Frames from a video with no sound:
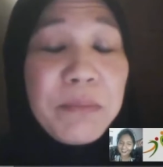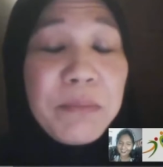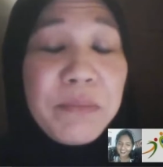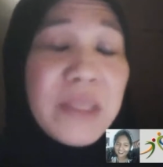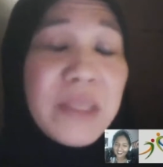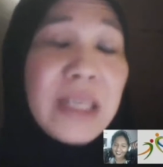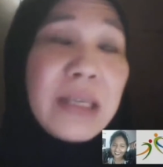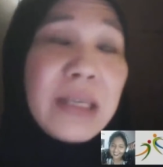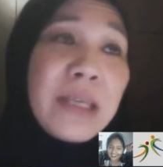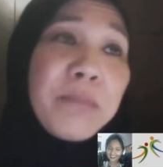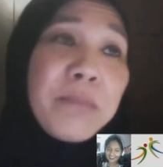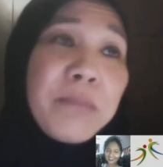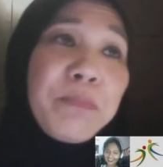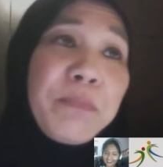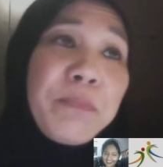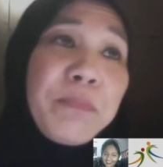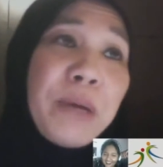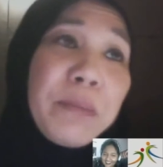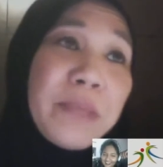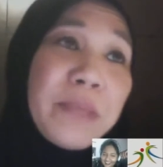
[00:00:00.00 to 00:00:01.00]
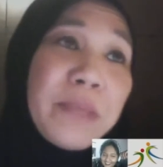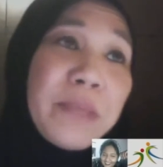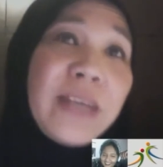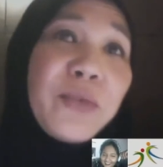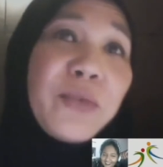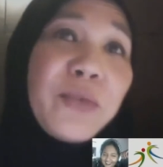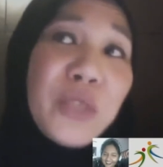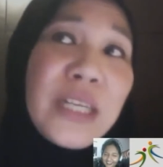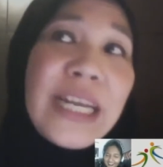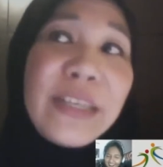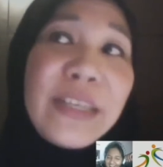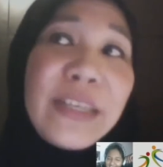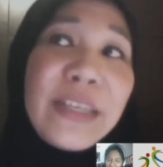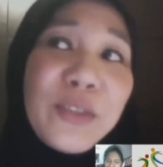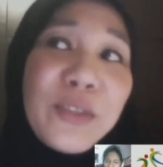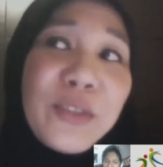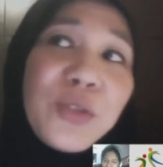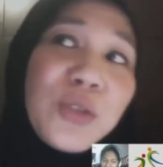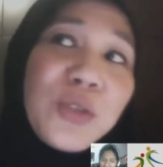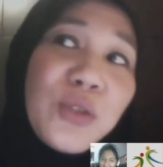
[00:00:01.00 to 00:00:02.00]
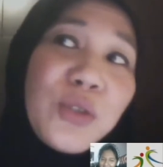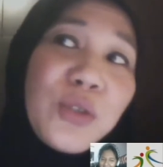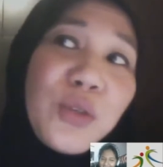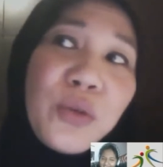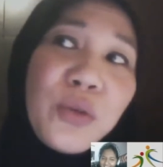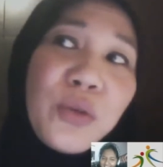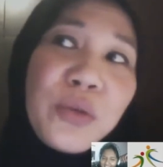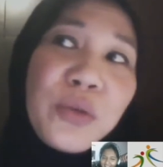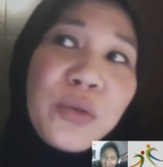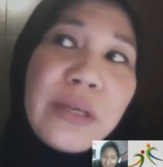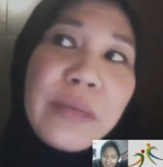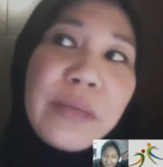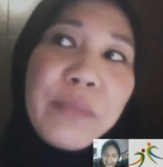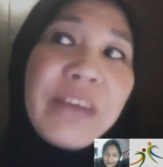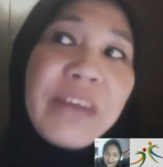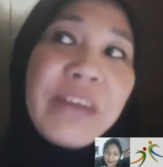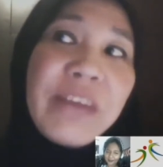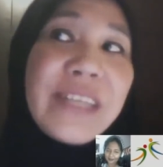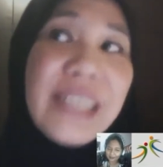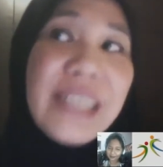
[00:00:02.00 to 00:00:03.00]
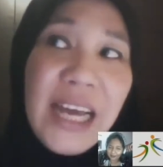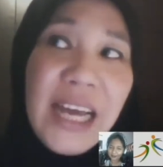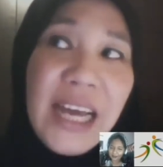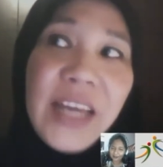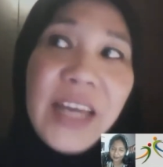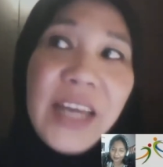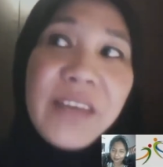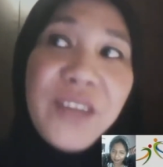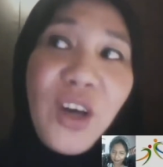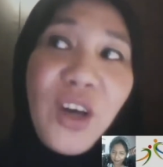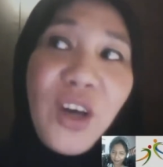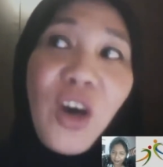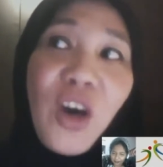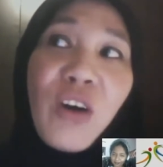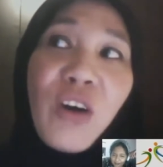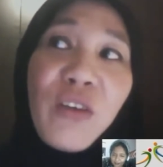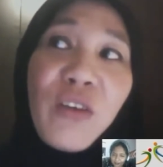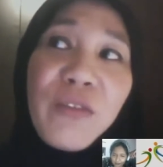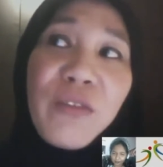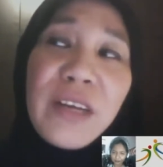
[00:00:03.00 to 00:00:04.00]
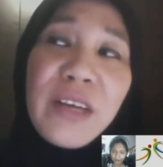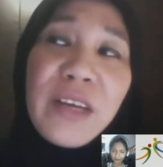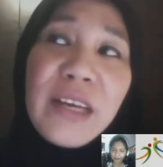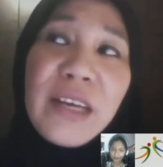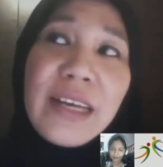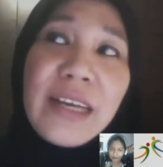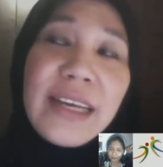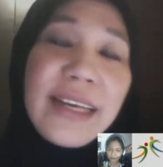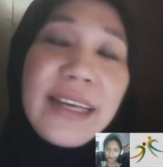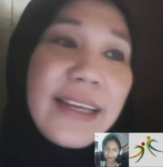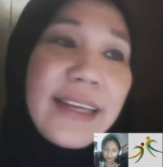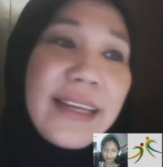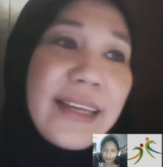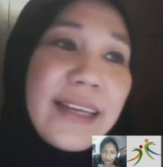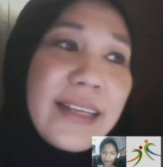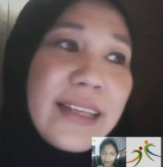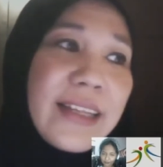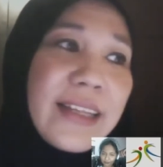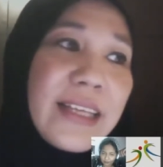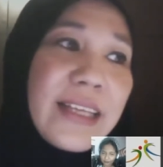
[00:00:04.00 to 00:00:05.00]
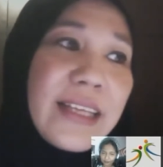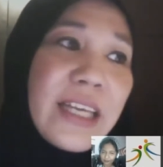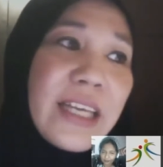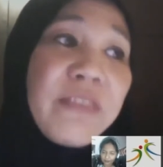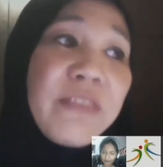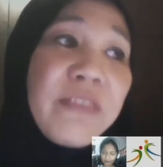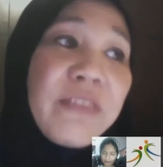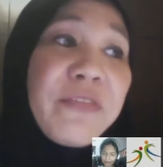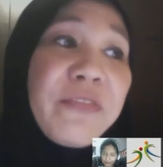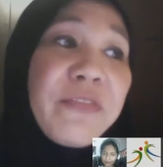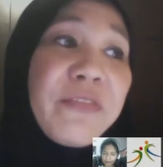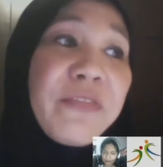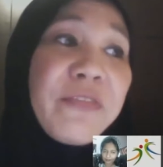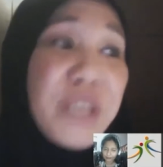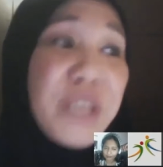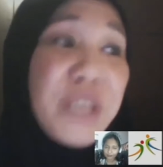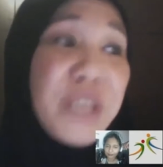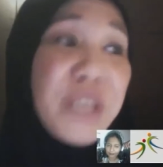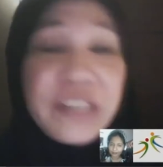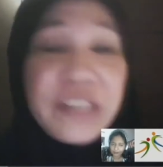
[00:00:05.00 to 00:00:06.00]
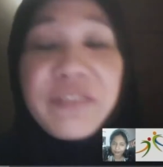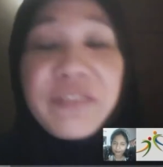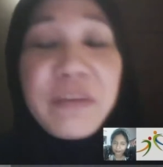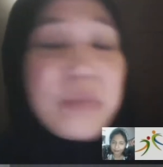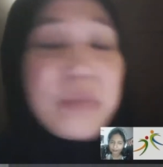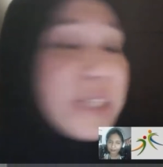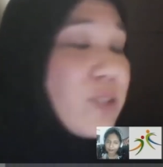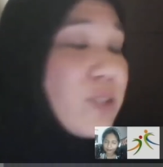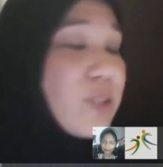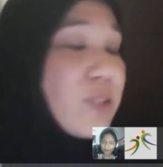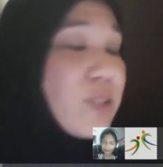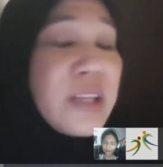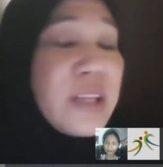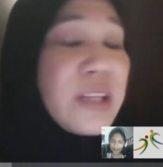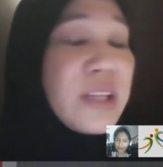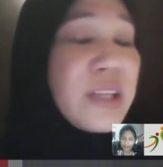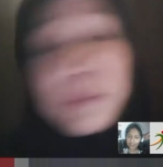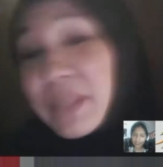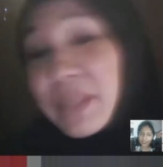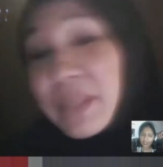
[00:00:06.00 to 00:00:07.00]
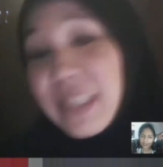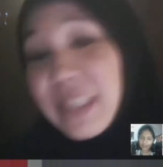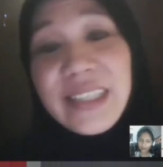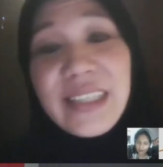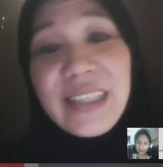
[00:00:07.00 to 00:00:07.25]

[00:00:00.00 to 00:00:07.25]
the public would like to know the private lives of the rich and famous, or the famous,